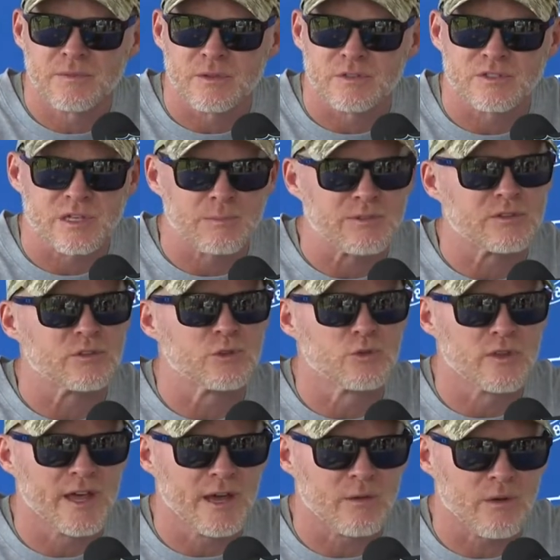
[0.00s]
there's something to
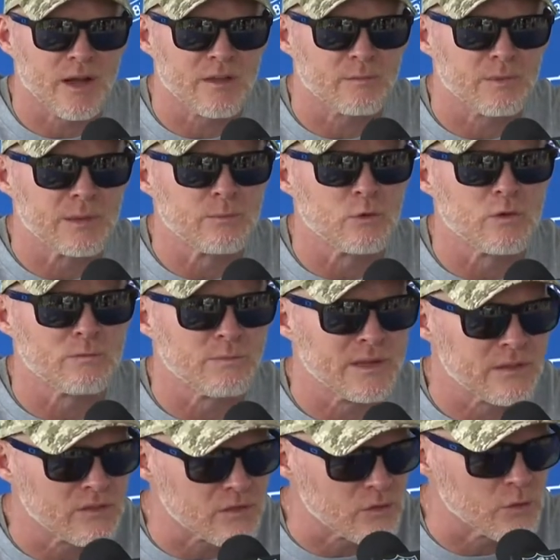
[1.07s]
that, right? People who have
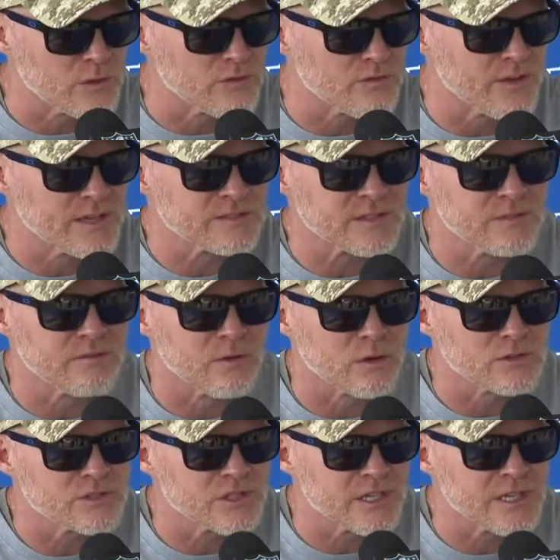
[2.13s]
been through and faced
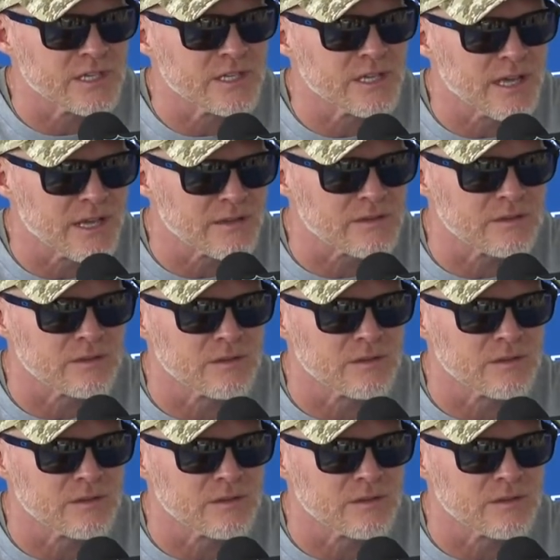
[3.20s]
adversity and